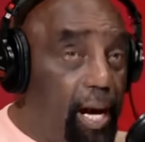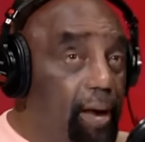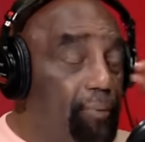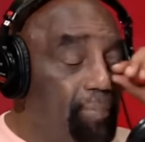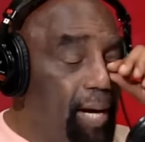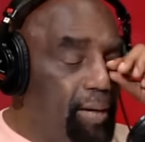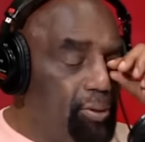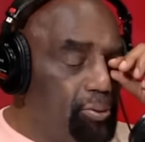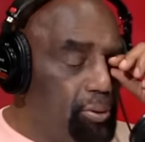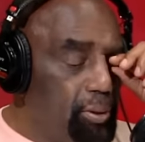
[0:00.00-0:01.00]
Our
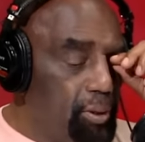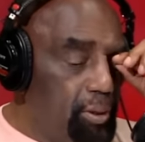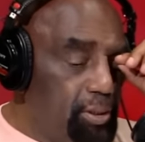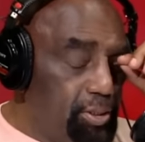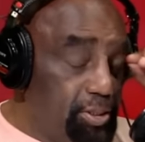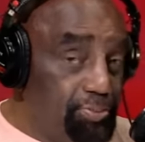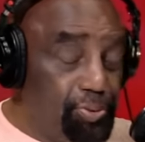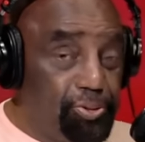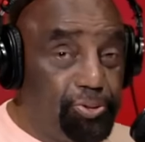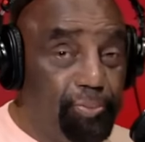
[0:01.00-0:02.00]
battle is a
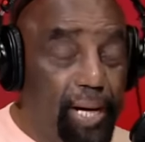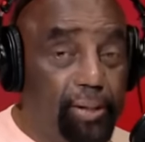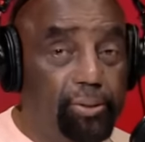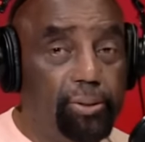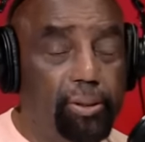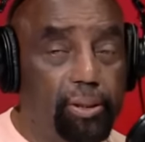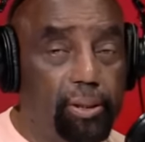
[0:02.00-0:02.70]
spiritual battle.